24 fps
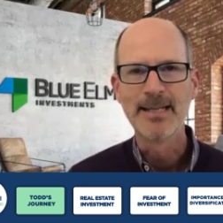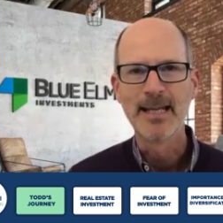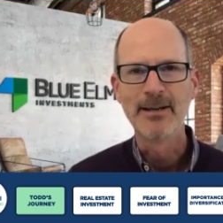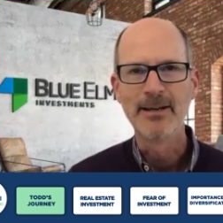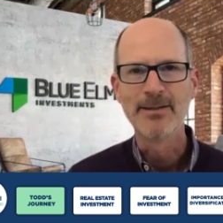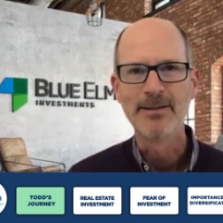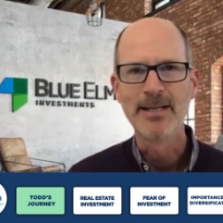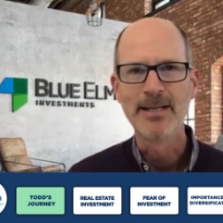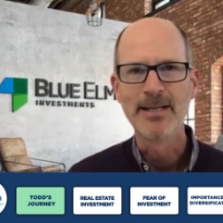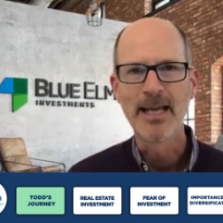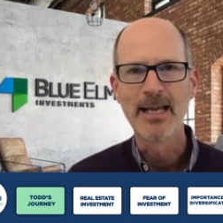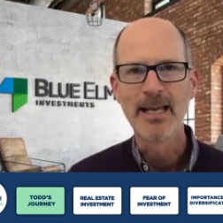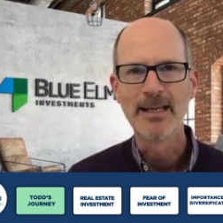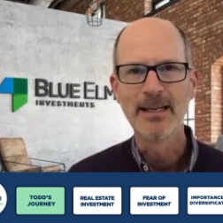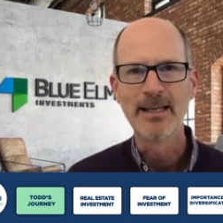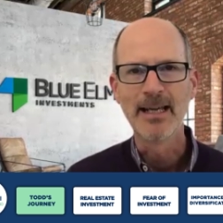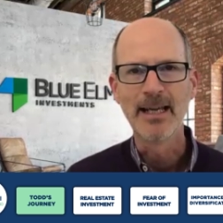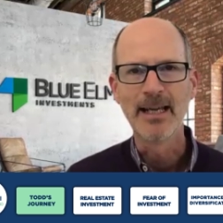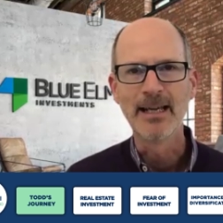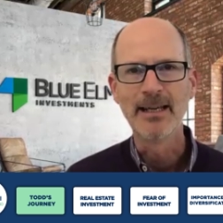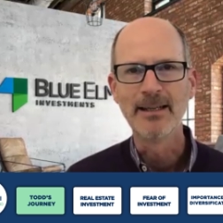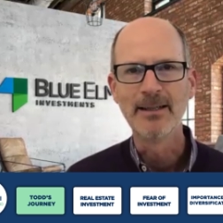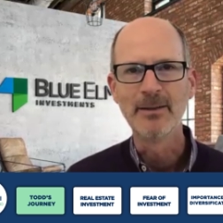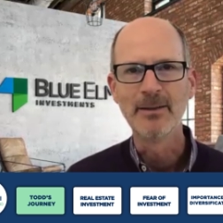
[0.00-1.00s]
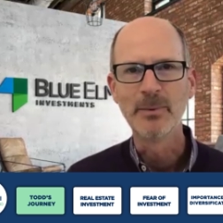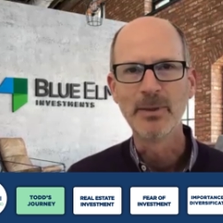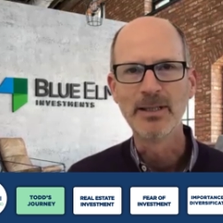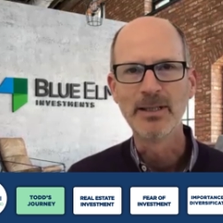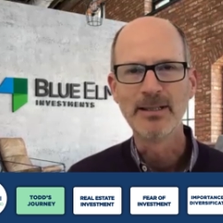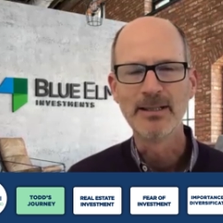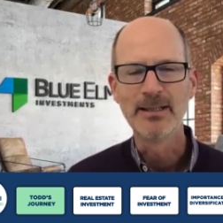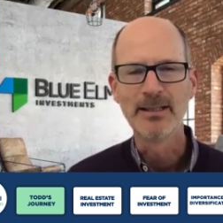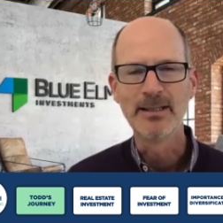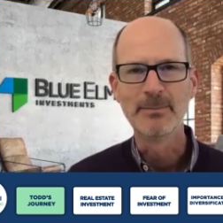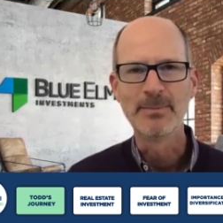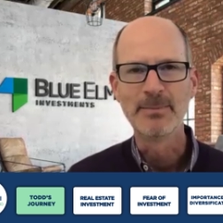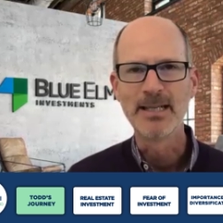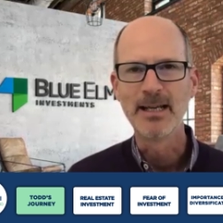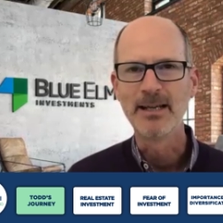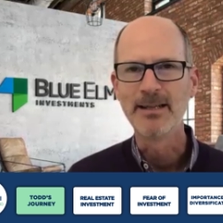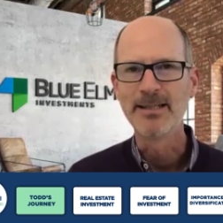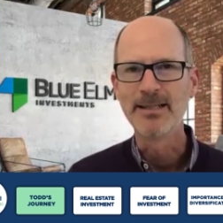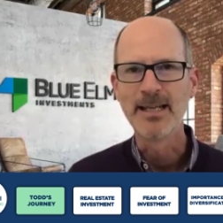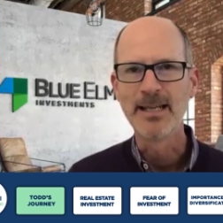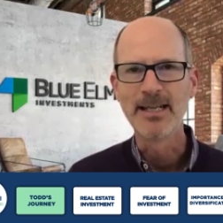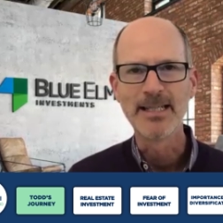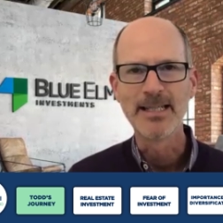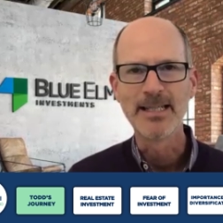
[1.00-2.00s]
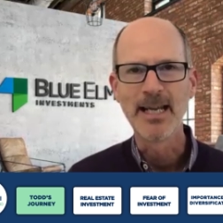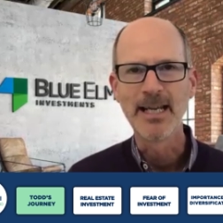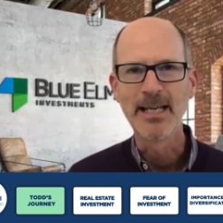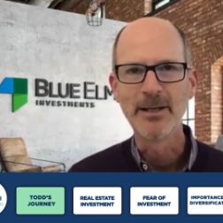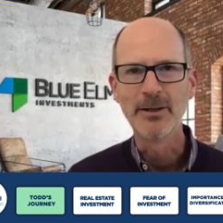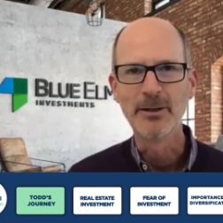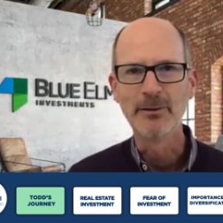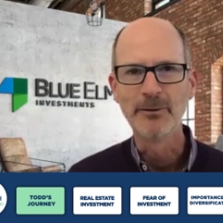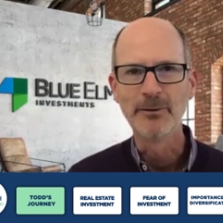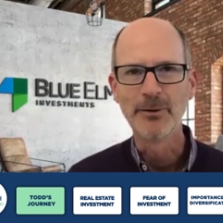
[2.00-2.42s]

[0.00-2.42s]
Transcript: san jose and went to san jose state